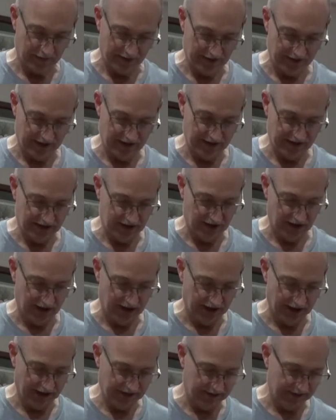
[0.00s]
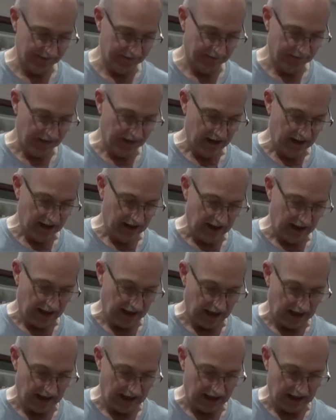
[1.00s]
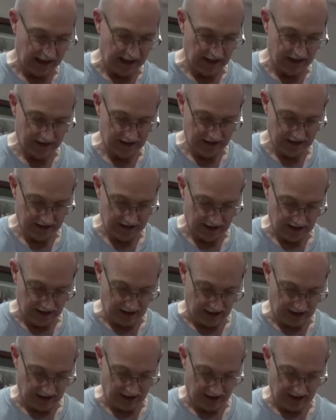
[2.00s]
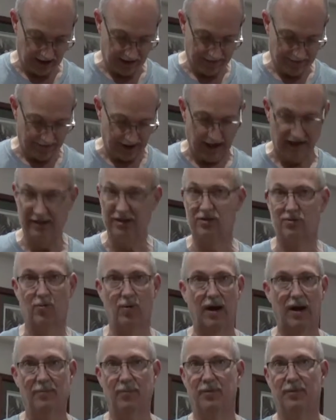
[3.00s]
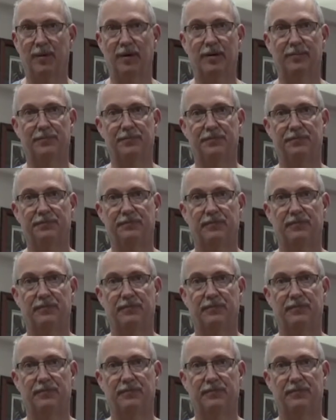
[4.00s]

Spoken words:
with these chilies, and I just wrap them up